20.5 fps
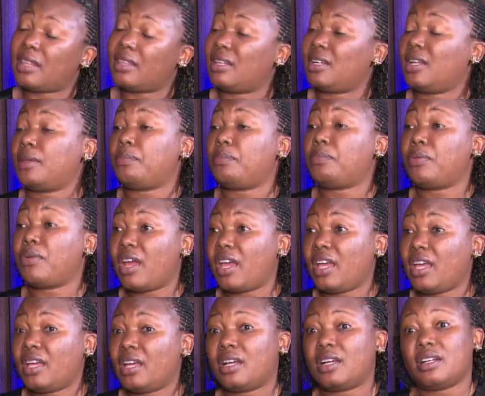And then I
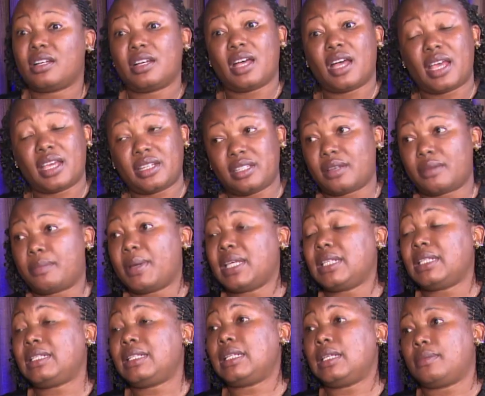pray, I take
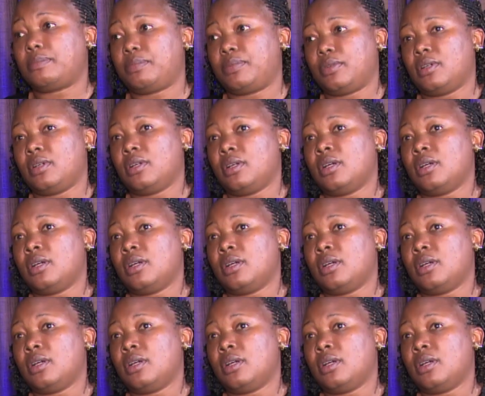my sleep.